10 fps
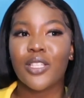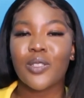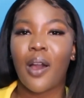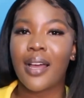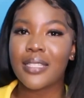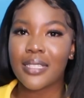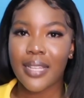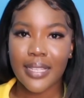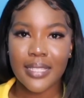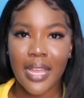So until
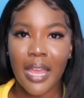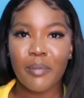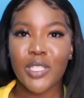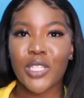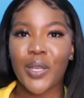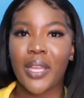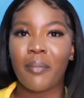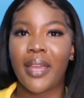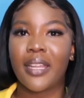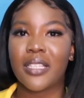next time, see you in
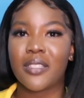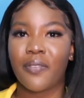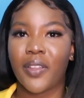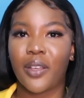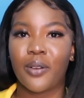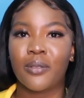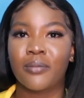my next video.